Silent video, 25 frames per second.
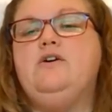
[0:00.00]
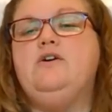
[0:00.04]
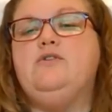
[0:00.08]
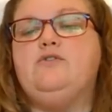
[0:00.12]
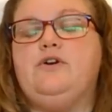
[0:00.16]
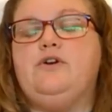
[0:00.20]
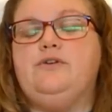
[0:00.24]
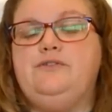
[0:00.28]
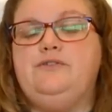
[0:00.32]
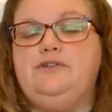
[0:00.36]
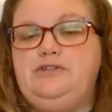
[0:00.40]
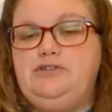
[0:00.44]

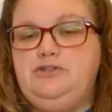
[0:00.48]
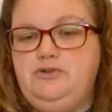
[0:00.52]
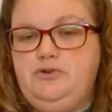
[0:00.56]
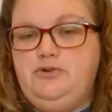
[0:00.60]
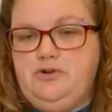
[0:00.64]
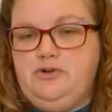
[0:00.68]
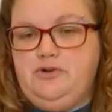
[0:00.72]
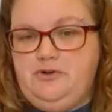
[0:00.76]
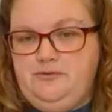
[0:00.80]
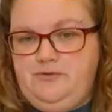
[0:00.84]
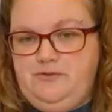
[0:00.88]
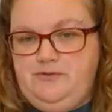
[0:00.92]
For every
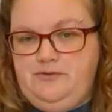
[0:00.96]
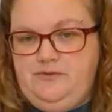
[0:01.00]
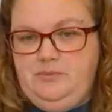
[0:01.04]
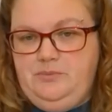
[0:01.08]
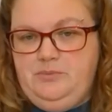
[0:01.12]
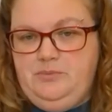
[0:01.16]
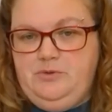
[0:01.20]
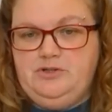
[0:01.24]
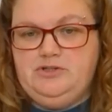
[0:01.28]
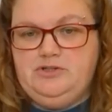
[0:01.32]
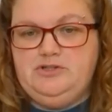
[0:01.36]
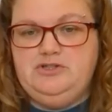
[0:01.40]
250
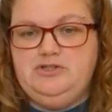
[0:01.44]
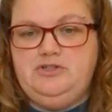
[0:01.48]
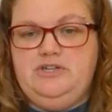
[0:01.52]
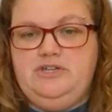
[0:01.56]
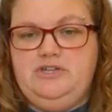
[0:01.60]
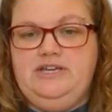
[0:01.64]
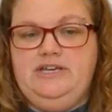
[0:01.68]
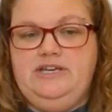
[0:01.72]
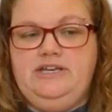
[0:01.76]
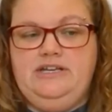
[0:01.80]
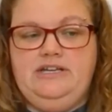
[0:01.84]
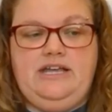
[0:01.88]
books, you
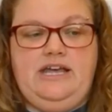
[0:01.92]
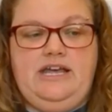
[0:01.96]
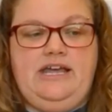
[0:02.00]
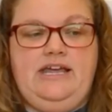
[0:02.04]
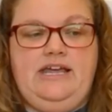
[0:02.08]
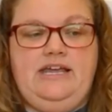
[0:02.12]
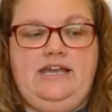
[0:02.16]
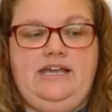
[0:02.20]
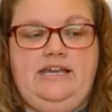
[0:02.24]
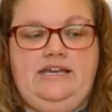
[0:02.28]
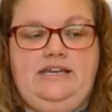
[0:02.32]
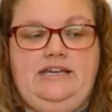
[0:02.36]
get
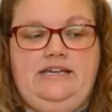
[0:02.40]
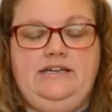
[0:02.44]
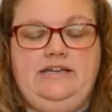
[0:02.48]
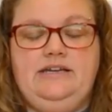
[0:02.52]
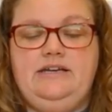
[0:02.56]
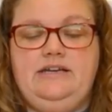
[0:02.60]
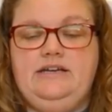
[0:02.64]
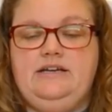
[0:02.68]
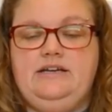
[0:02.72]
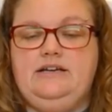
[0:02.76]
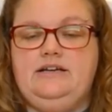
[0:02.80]
a